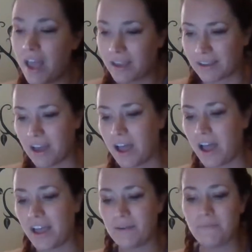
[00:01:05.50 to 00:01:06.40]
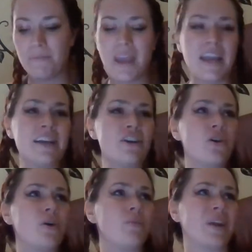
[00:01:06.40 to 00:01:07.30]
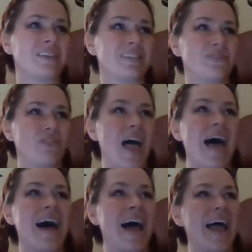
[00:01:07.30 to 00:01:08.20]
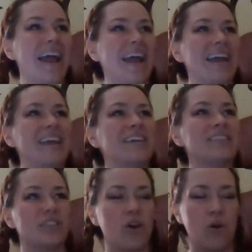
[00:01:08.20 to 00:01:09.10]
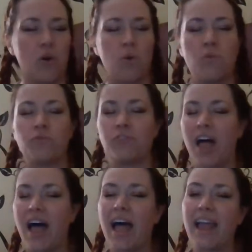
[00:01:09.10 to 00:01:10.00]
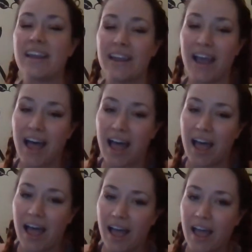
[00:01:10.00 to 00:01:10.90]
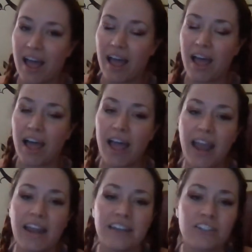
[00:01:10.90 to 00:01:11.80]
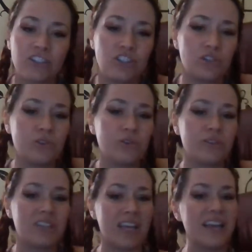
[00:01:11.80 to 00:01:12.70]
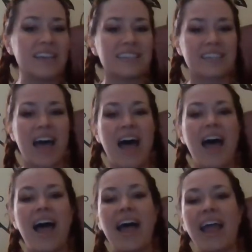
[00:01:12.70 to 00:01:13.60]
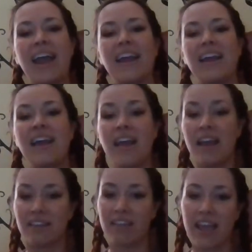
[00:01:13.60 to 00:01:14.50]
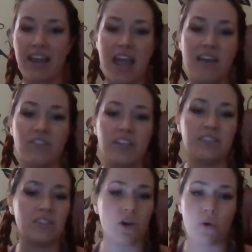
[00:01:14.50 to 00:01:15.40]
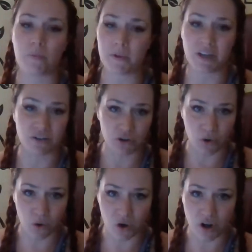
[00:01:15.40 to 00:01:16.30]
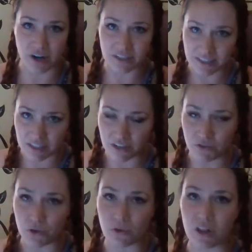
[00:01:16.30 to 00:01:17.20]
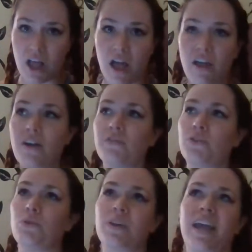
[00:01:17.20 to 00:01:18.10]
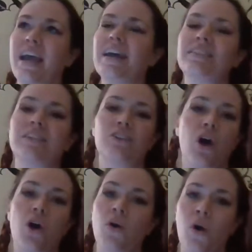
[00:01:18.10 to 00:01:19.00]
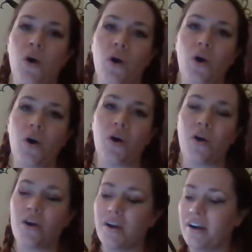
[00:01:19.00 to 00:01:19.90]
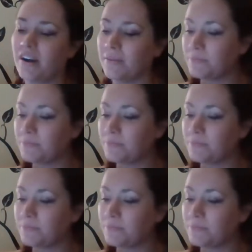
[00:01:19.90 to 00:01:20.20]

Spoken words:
God made your wings to fly, so fly high into the sky. Let heaven's open doors give you love you can't ignore.